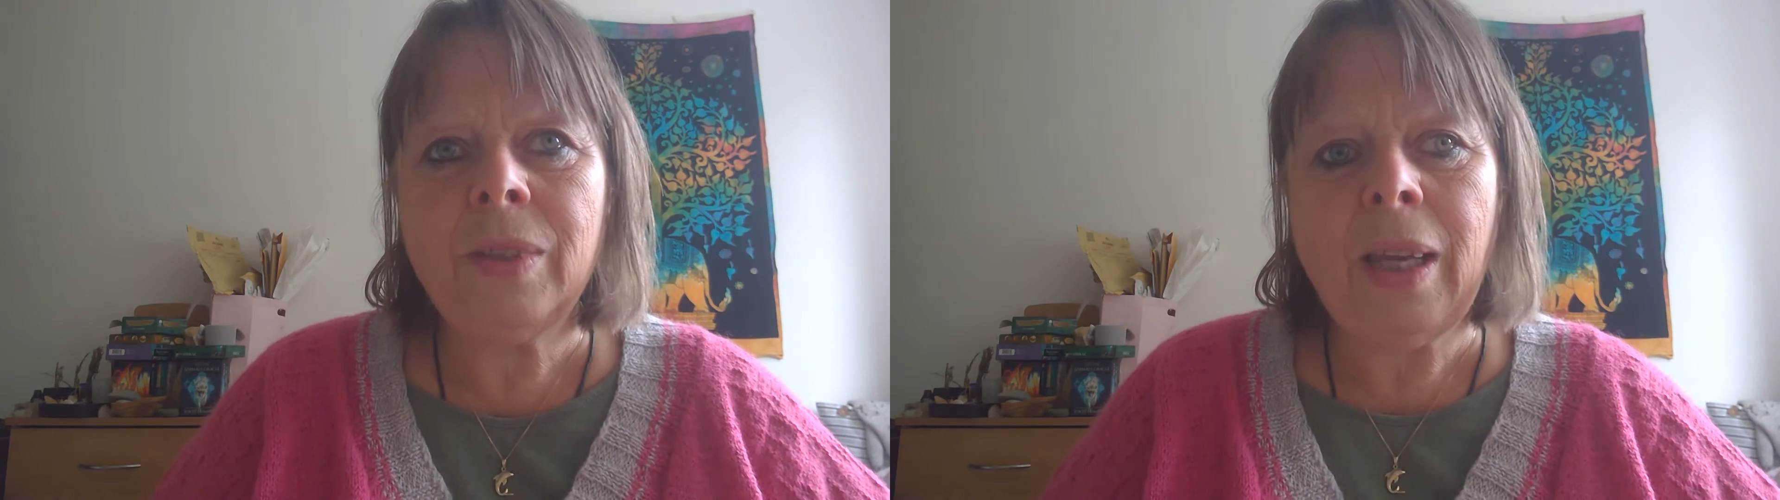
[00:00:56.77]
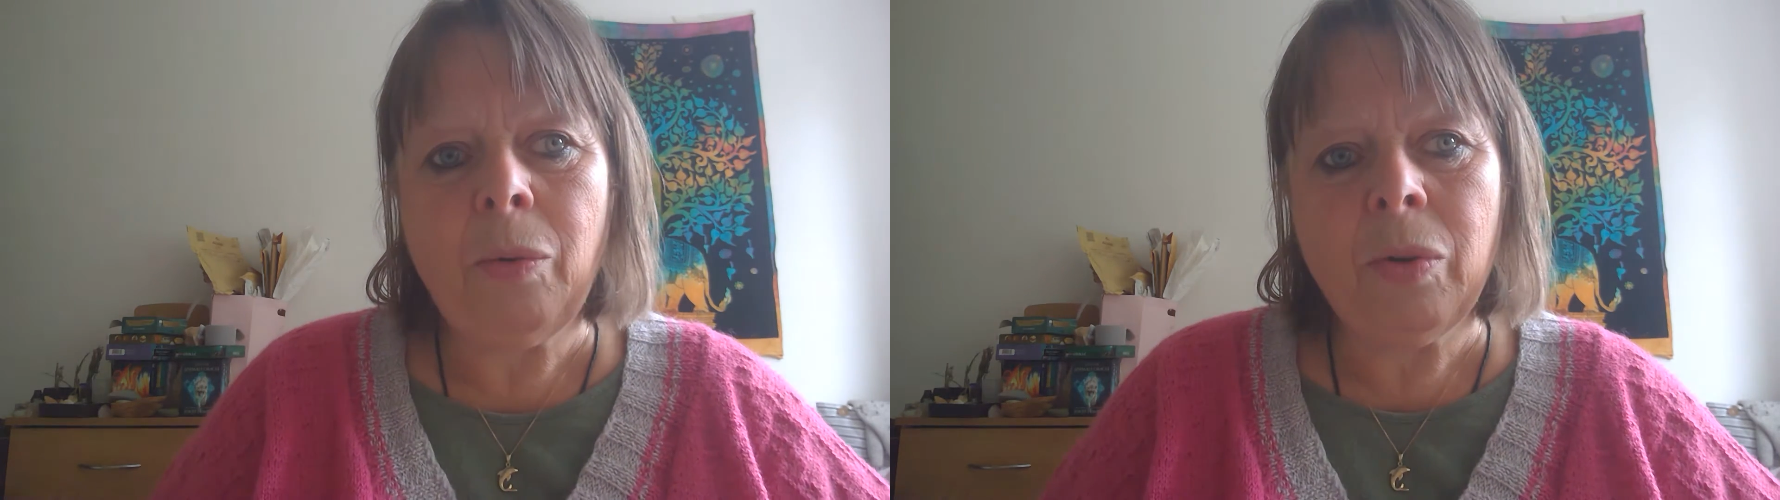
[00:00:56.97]

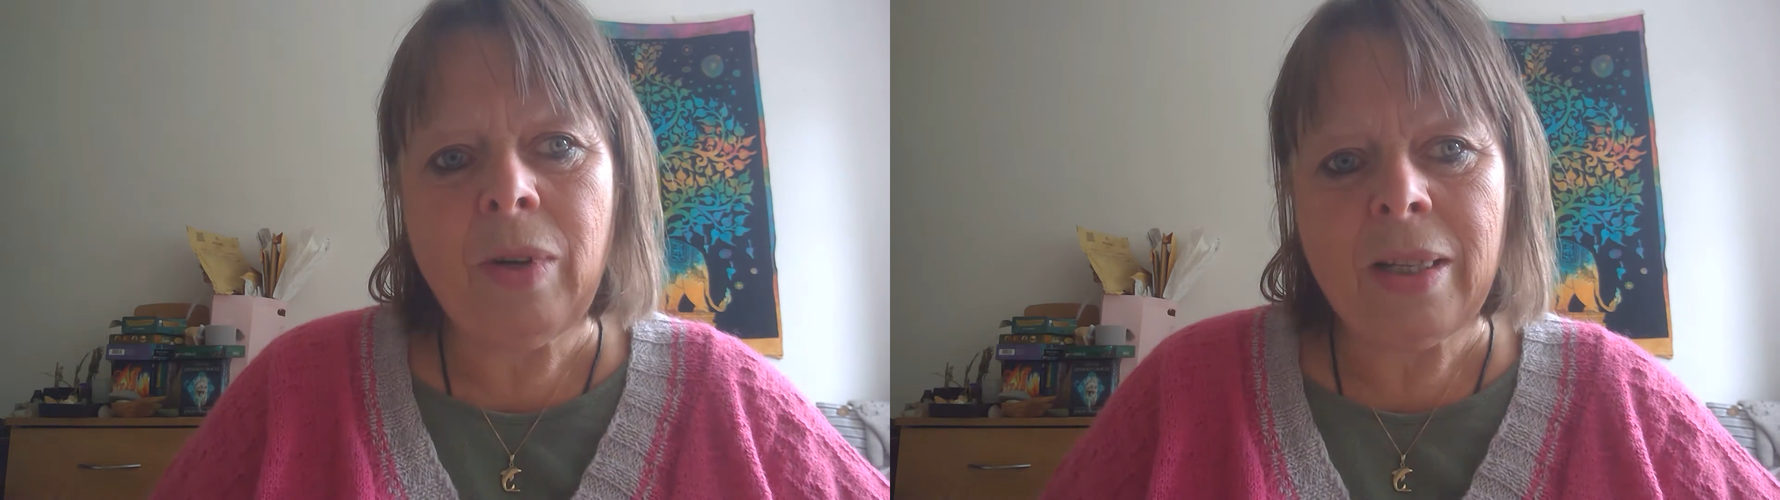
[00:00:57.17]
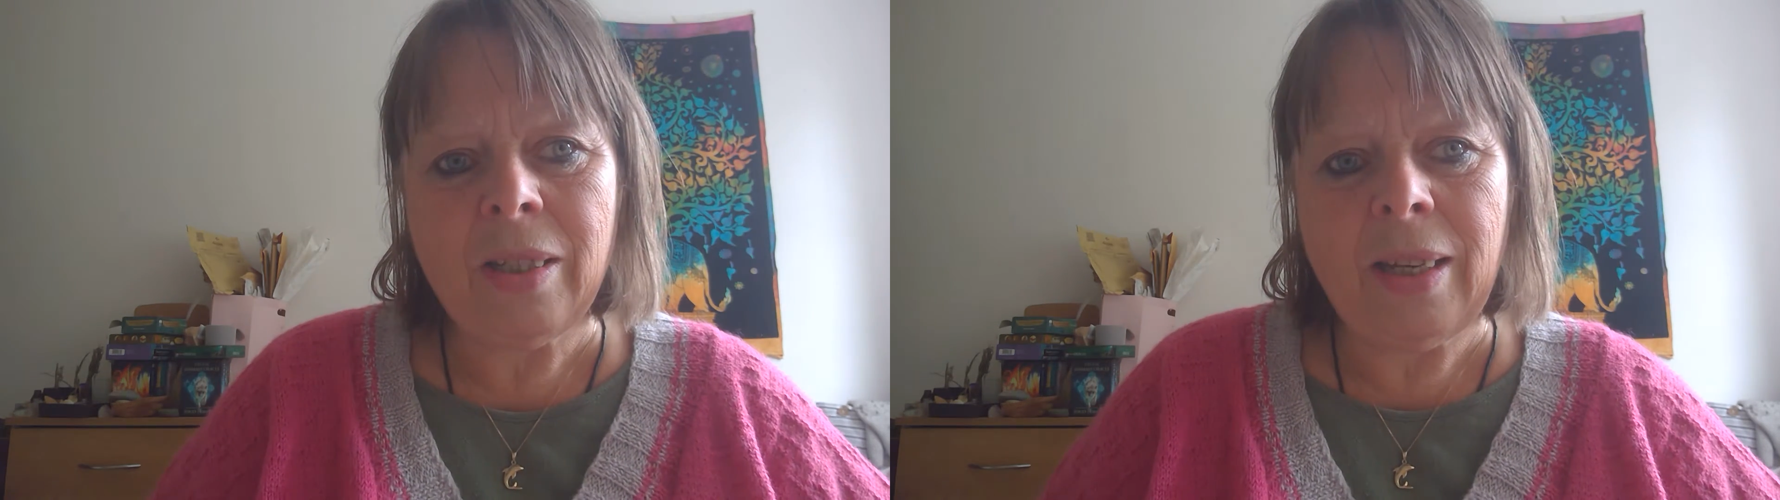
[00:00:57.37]
take what
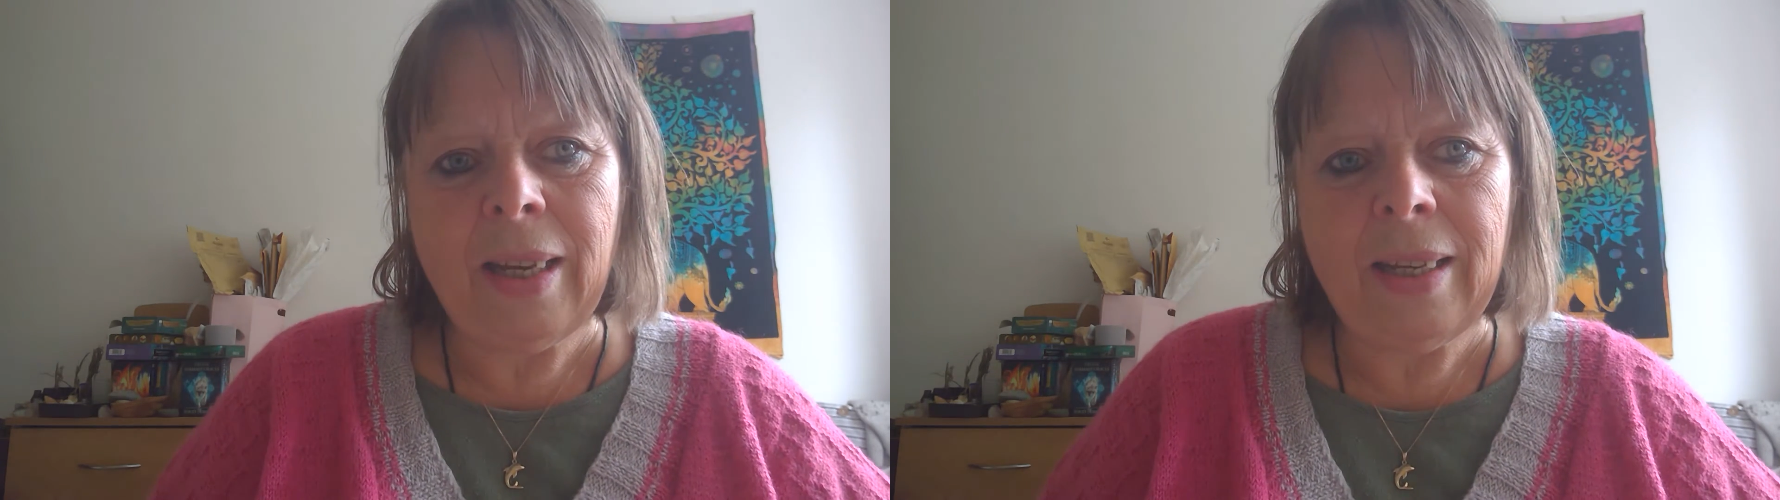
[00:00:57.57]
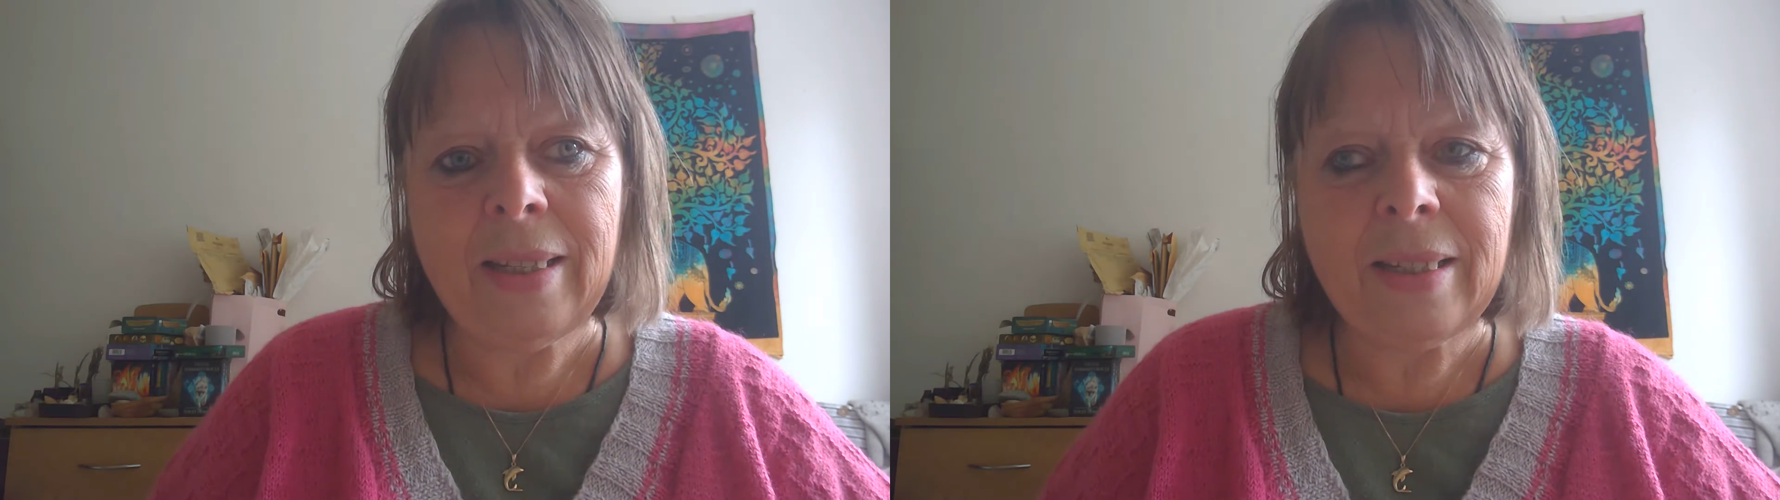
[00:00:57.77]

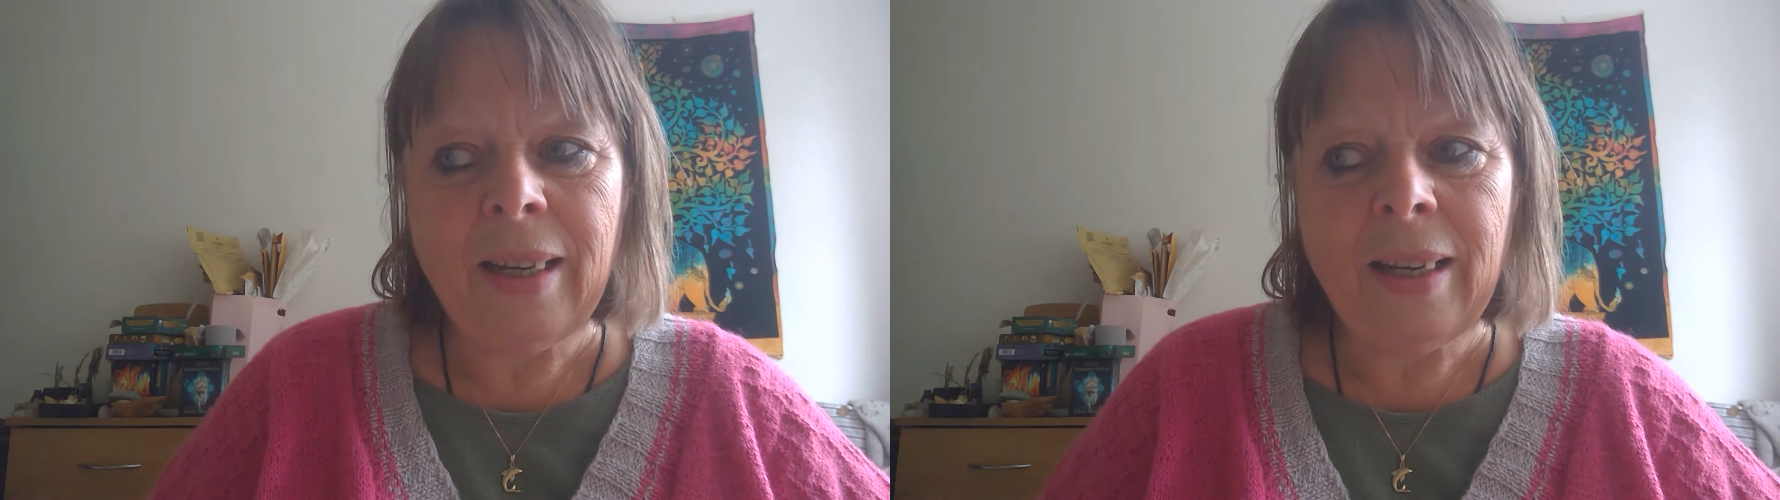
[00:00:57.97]
resonates.